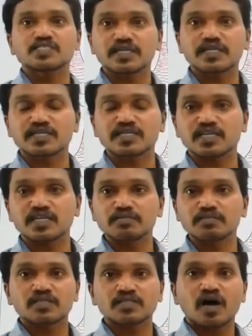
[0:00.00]
territory means
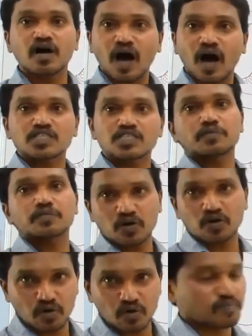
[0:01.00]
occipital
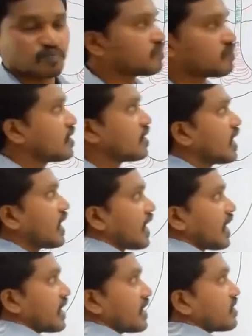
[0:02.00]
lobe,
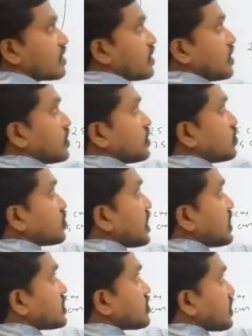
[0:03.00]
and unites with